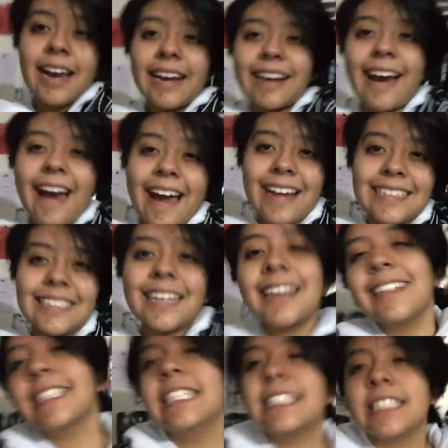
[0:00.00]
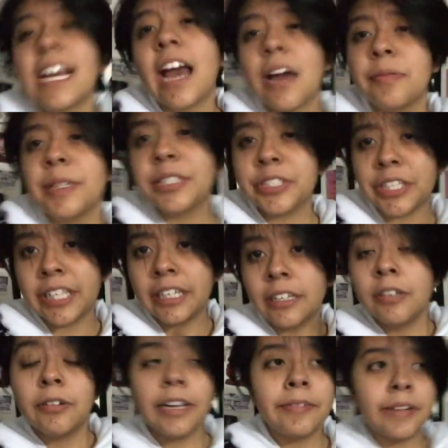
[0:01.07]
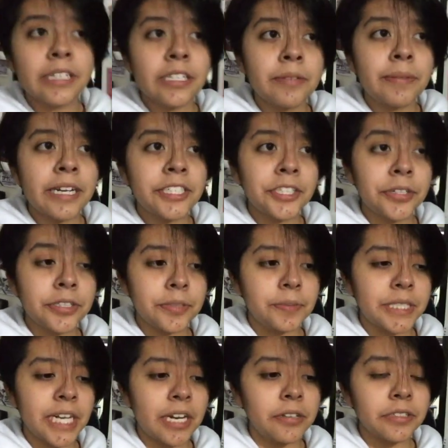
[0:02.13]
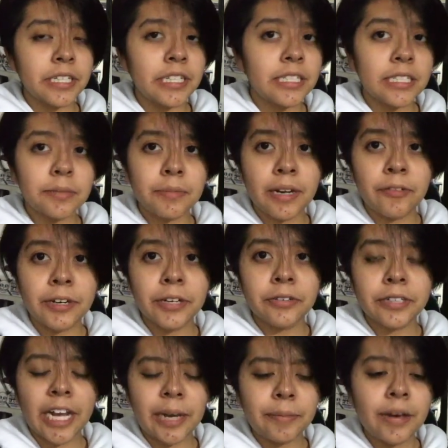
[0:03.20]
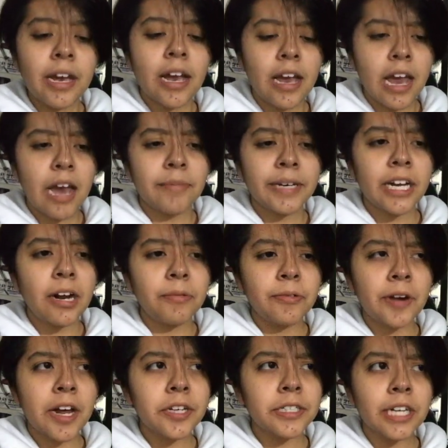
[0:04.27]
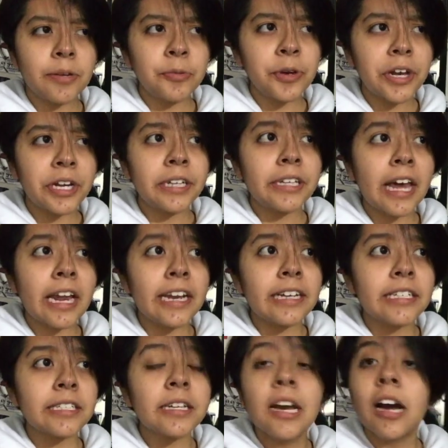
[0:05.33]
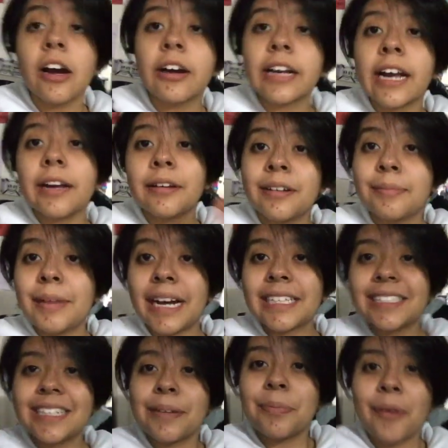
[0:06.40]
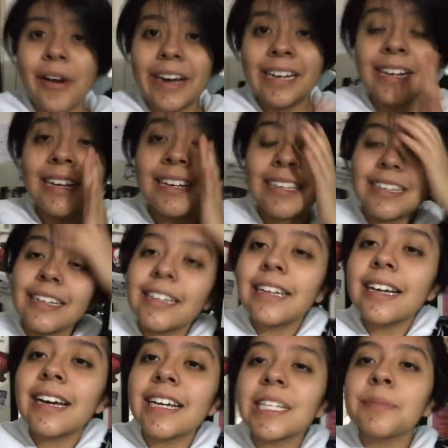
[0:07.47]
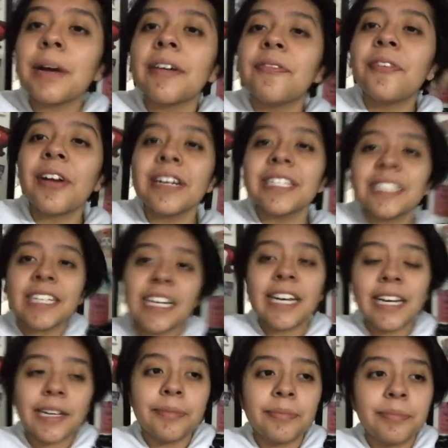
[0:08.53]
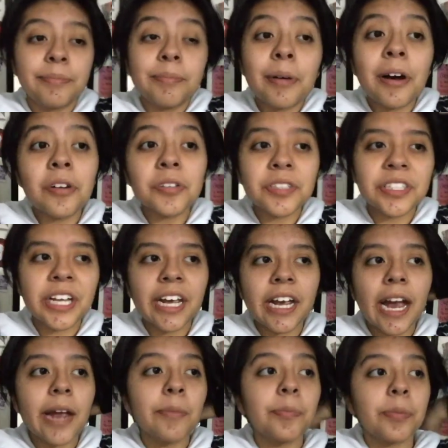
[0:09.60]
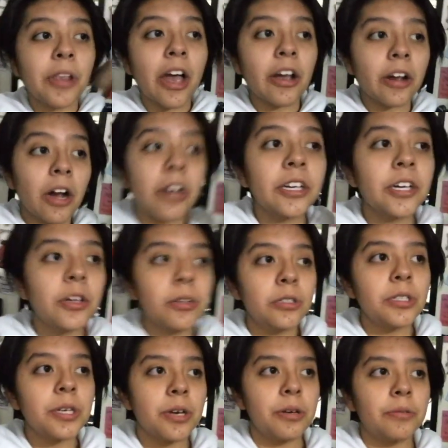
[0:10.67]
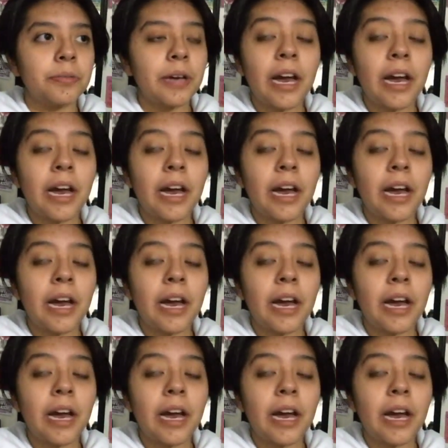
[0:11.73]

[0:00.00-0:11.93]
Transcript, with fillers: Hey guys, it is Abby G, even though my YouTube channel says it's my real name, Abigail Alvarado Cabrera that is. Okay, back to the point. It's my first time posting a blog on YouTube.